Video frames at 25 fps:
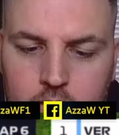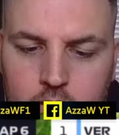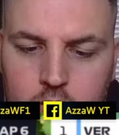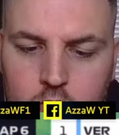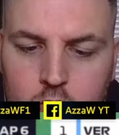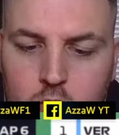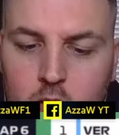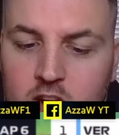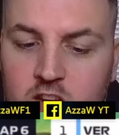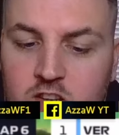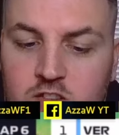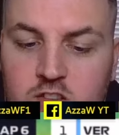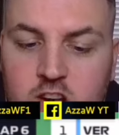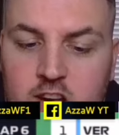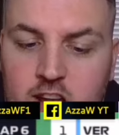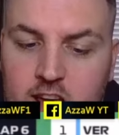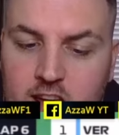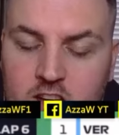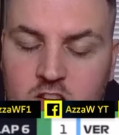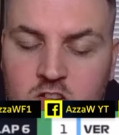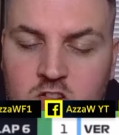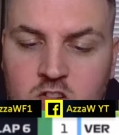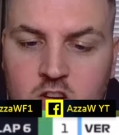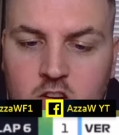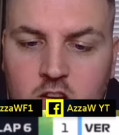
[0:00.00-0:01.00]
Question
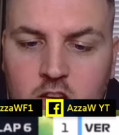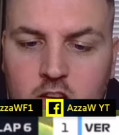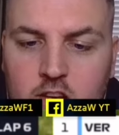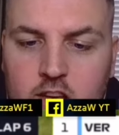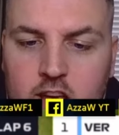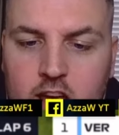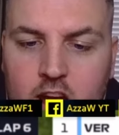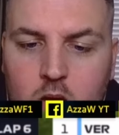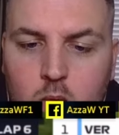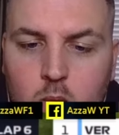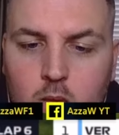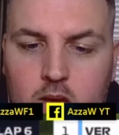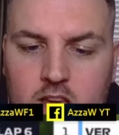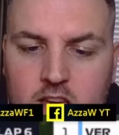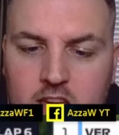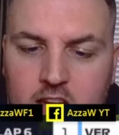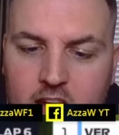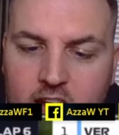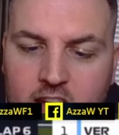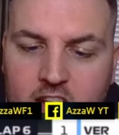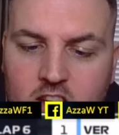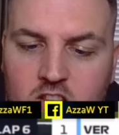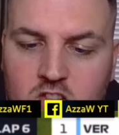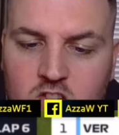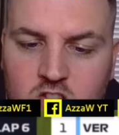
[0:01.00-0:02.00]
is, can we
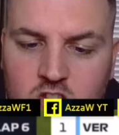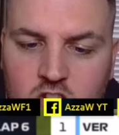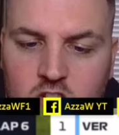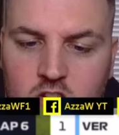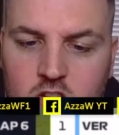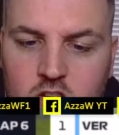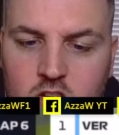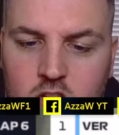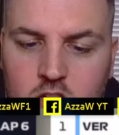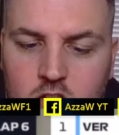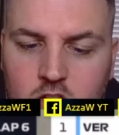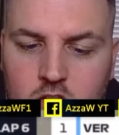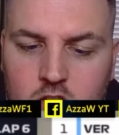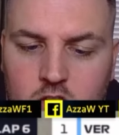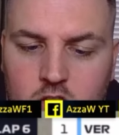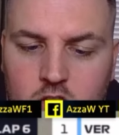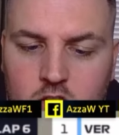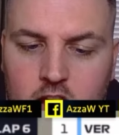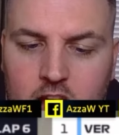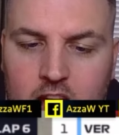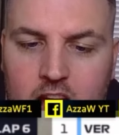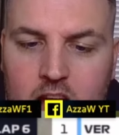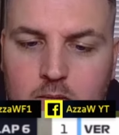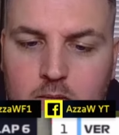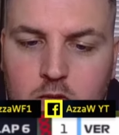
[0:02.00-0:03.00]
get
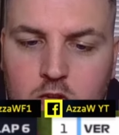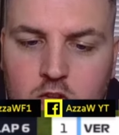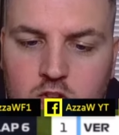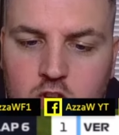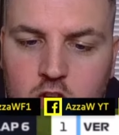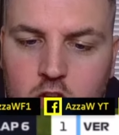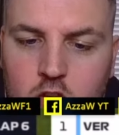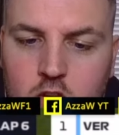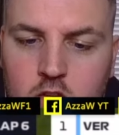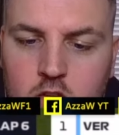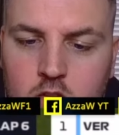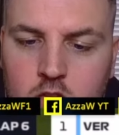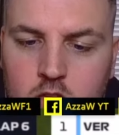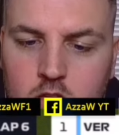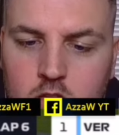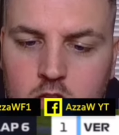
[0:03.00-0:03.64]
Hamilton,